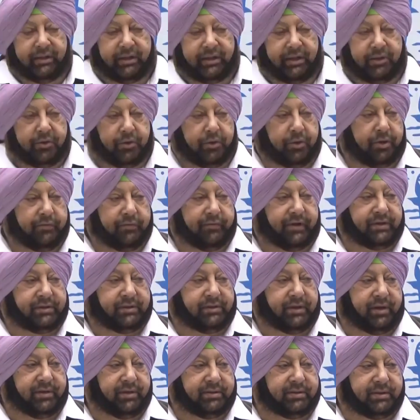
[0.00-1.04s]
that all of us
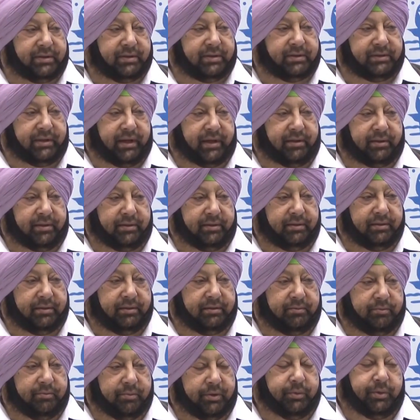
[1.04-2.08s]
youngsters then,
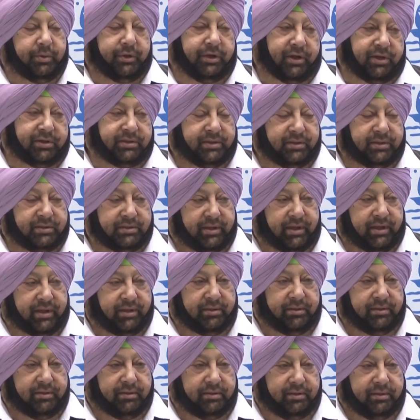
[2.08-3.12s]
we were youngsters then,
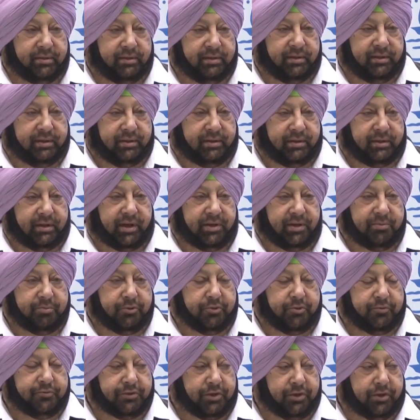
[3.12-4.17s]
time
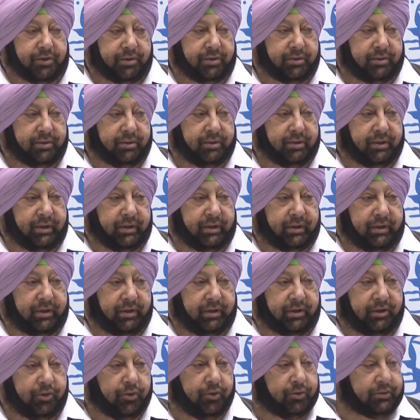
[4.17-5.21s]
moves on,
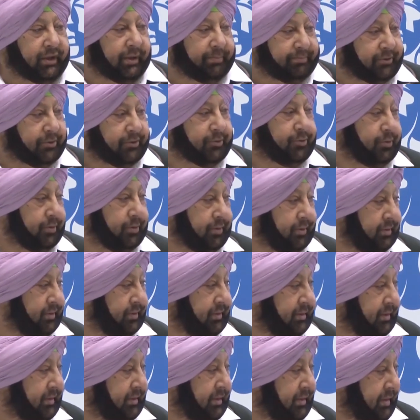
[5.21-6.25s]
looked up to.
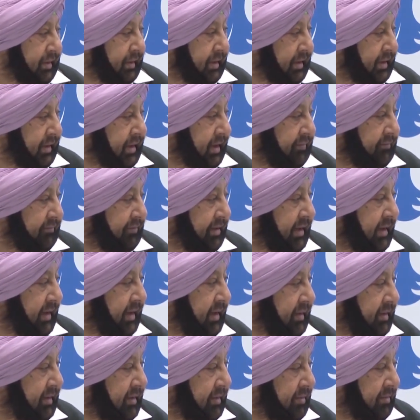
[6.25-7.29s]
And I'm
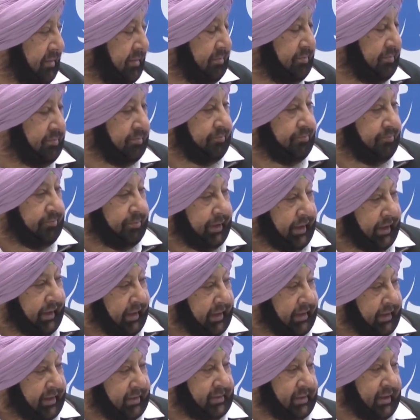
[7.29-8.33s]
very
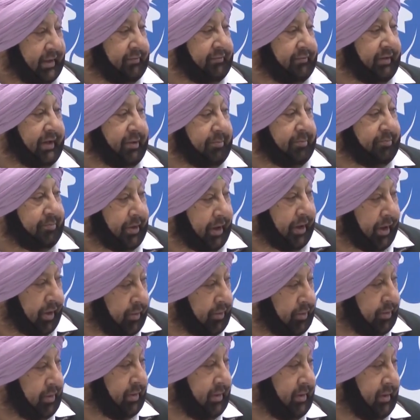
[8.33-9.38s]
pleased and very
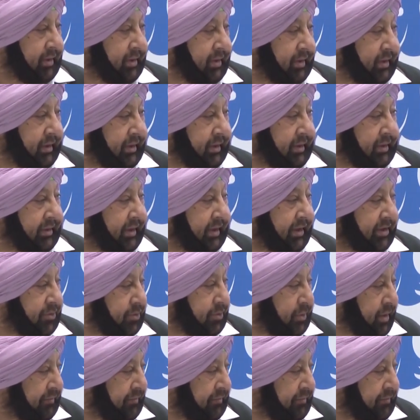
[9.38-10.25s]
proud that you